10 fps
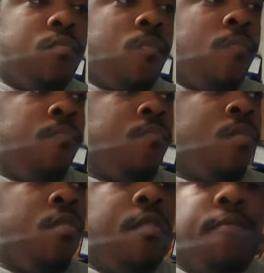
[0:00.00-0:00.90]
this stuff
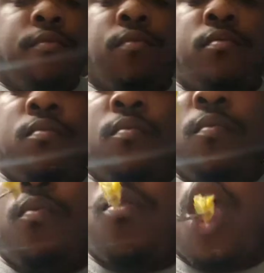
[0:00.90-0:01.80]
that you want to put
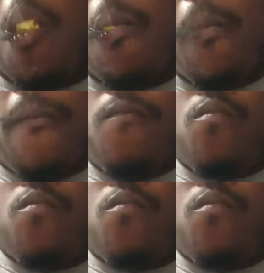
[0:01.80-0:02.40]
in your mouth.